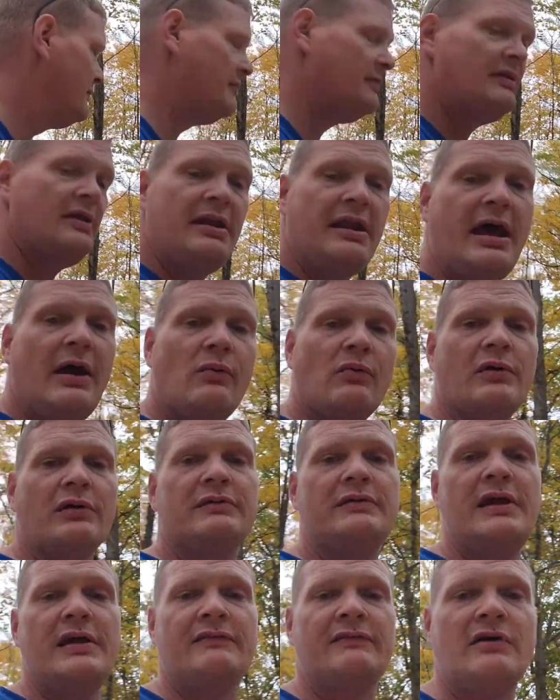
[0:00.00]
network
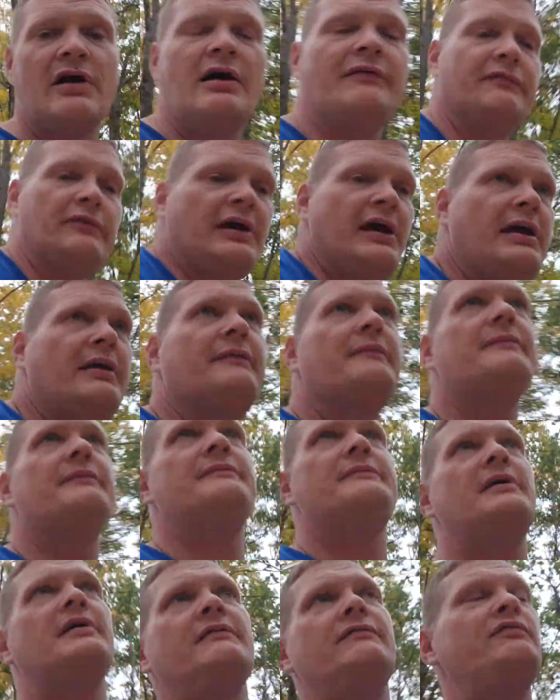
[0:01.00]
takes off, right?
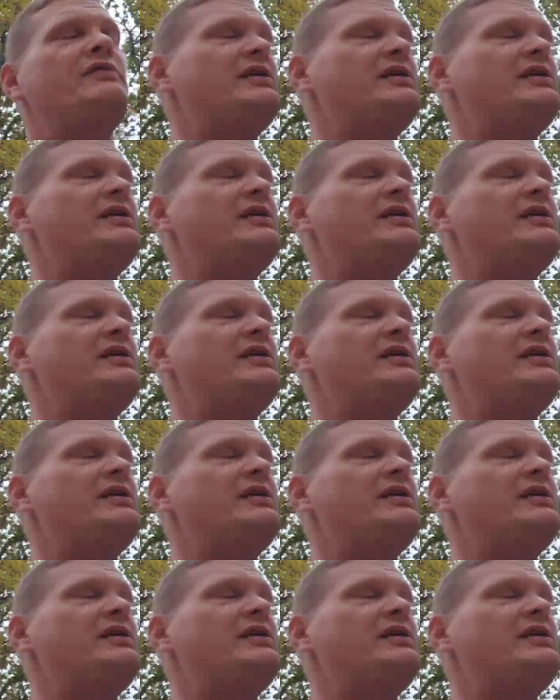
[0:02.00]
If we